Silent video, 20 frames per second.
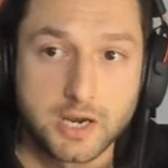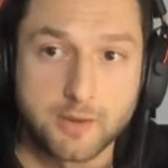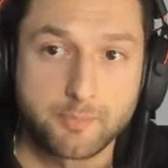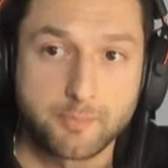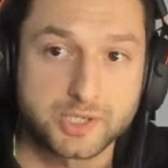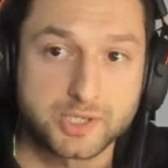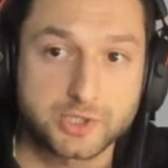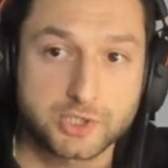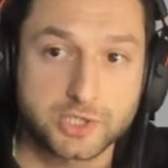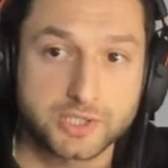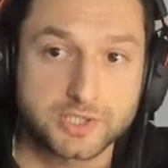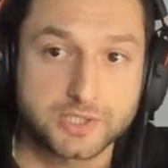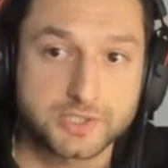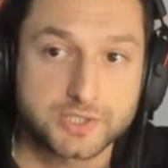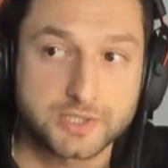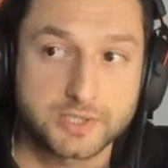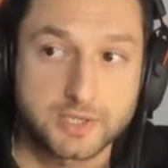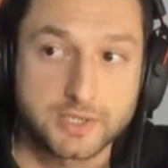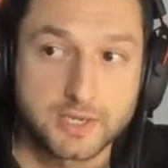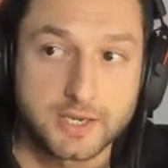But
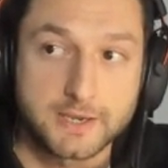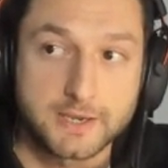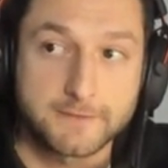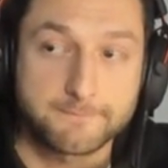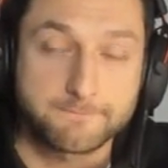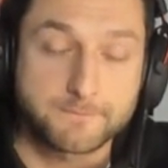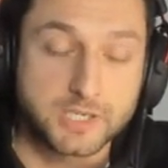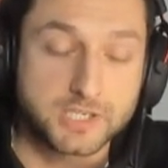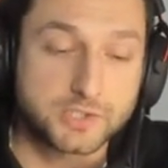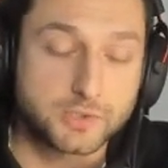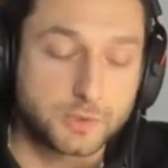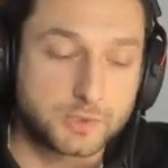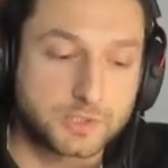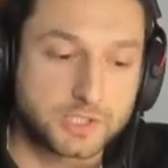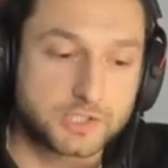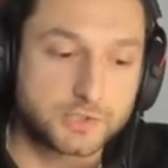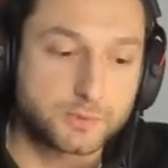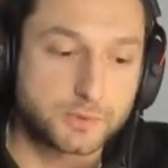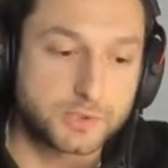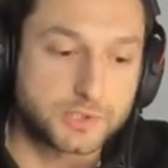just
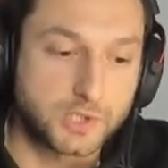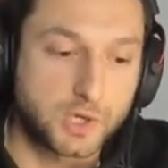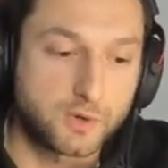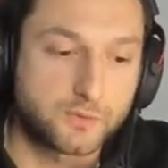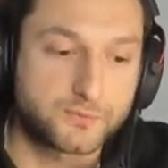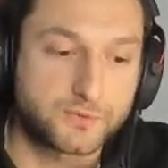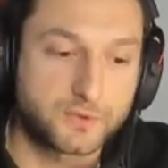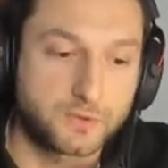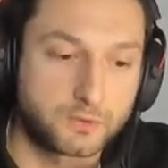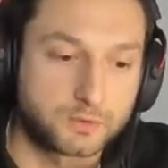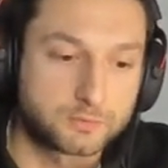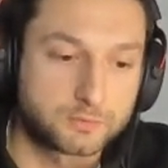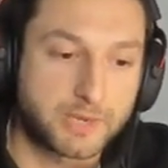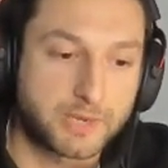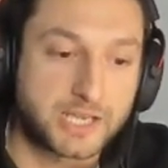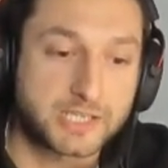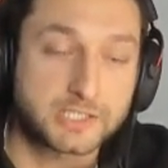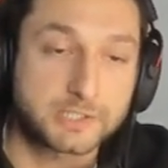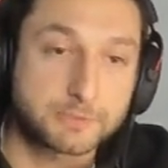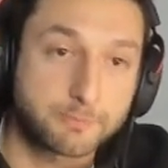this was all fueled
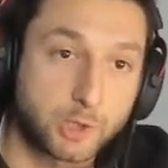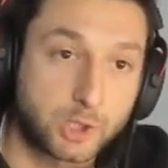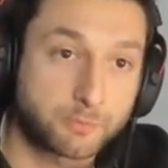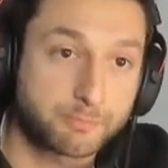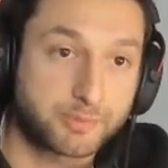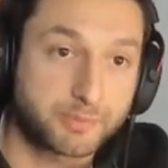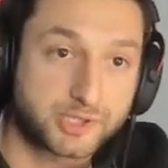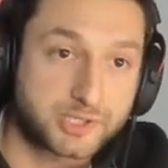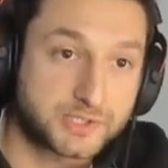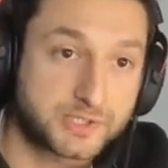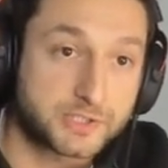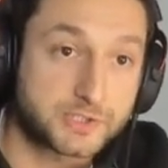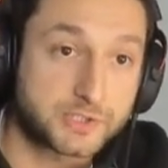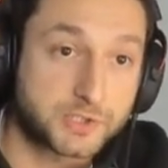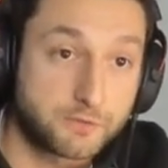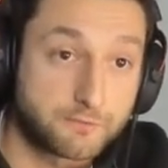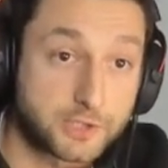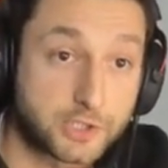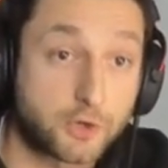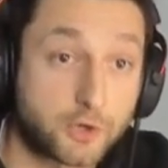by smart business
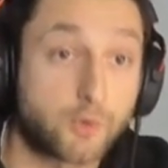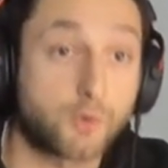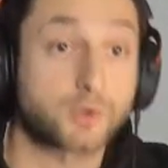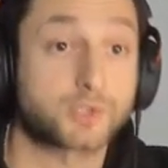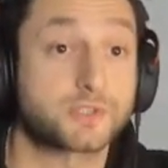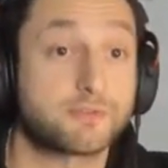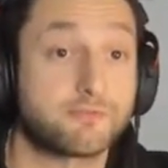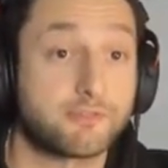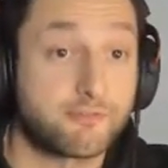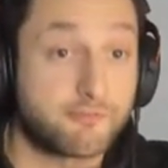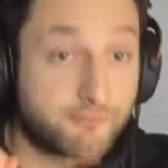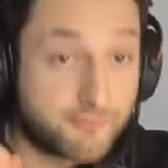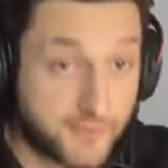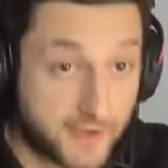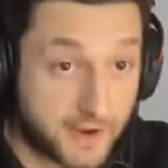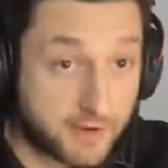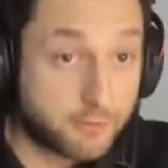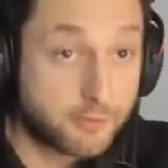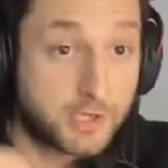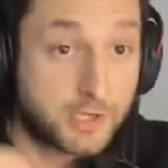over the course of a
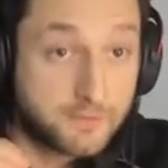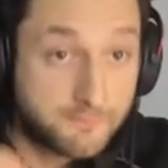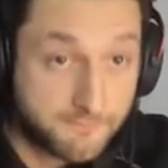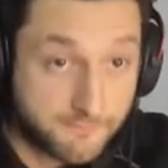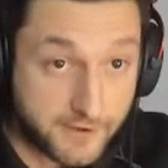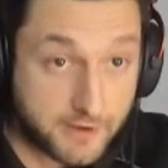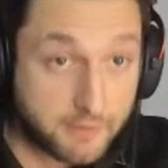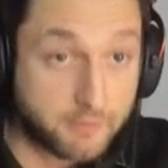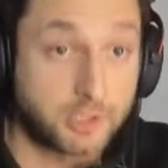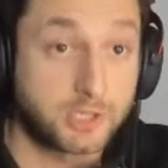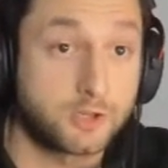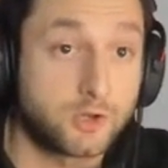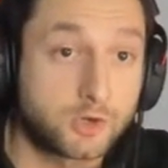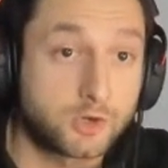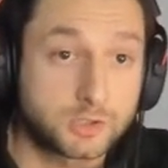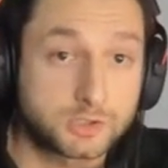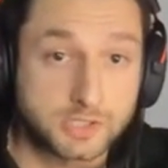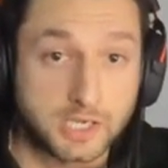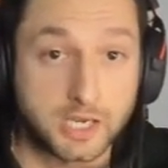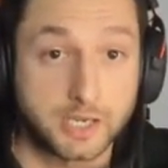very, very
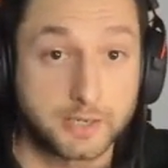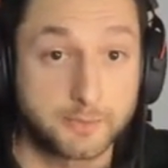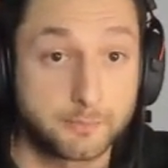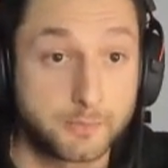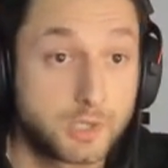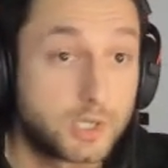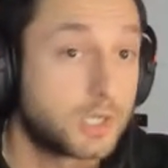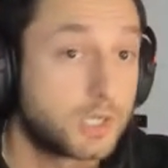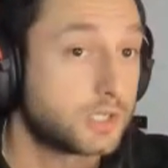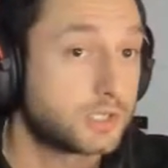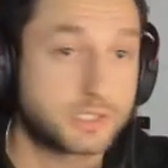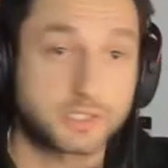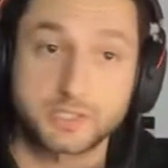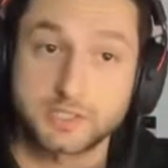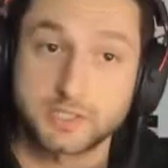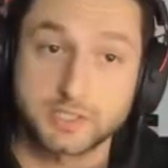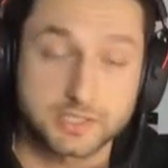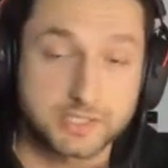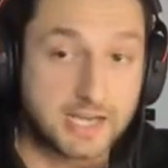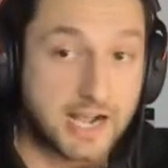long time. This
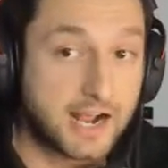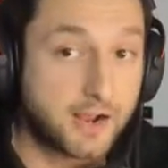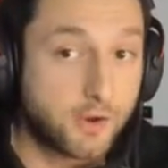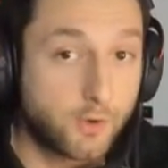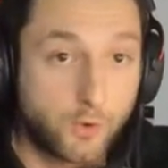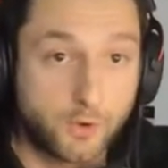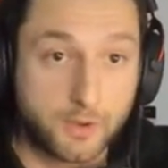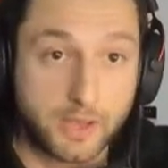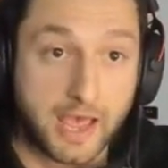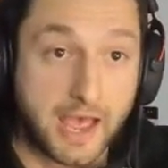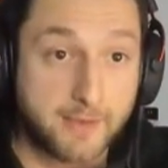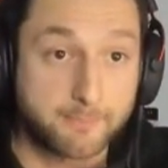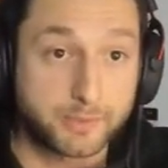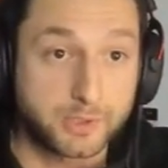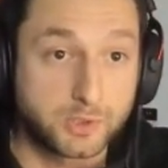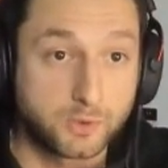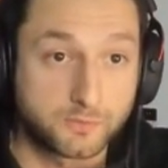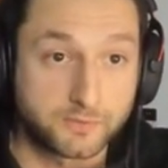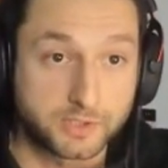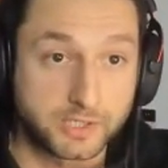does not happen
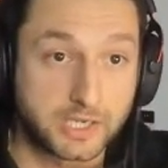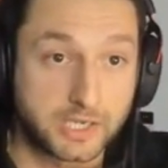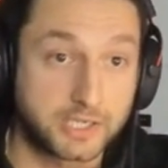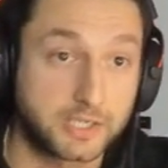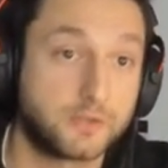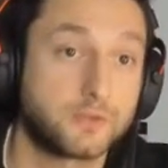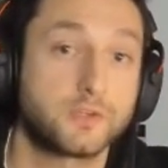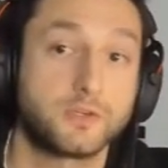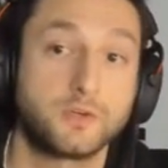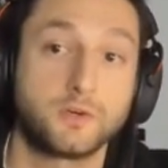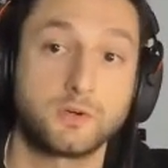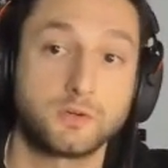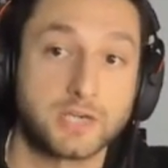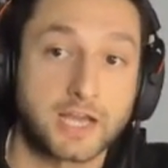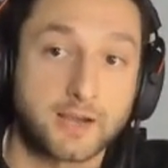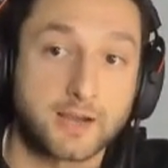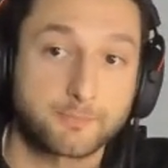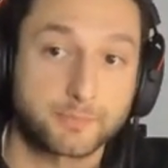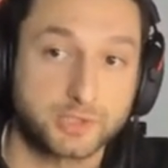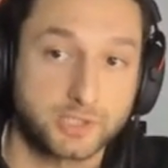overnight. You know,
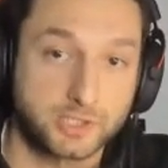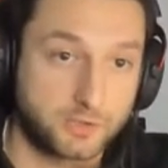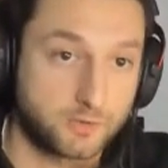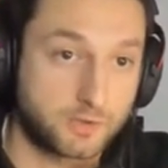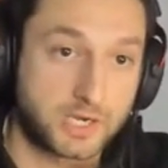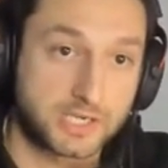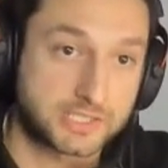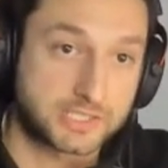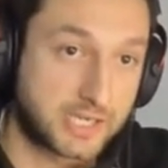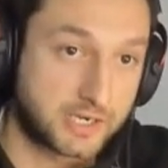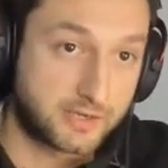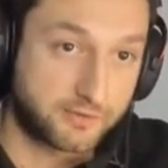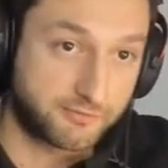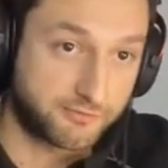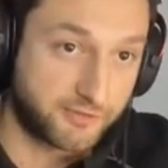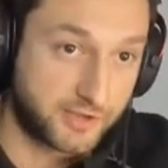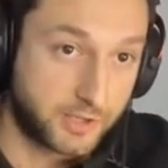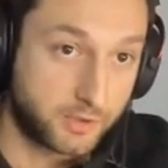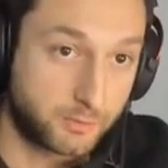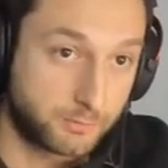Napoli, you guys had to
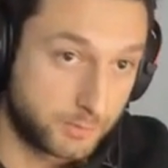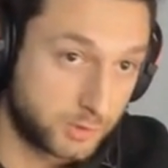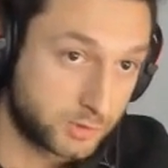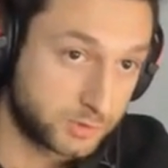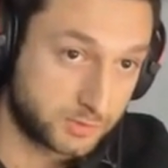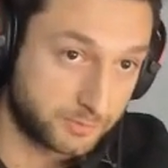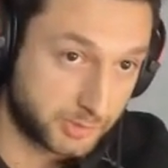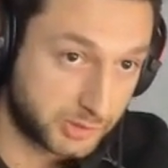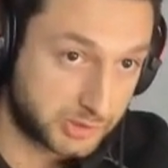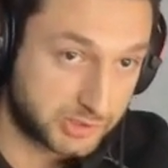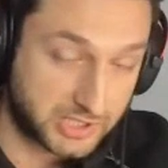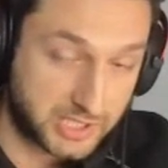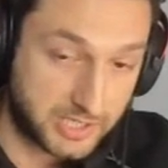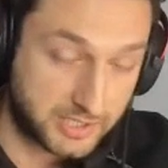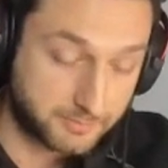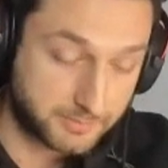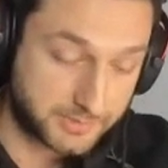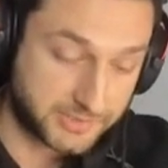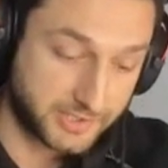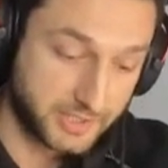fail multiple
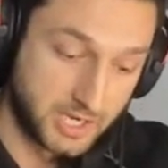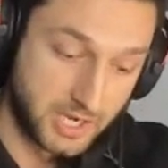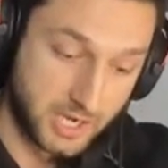times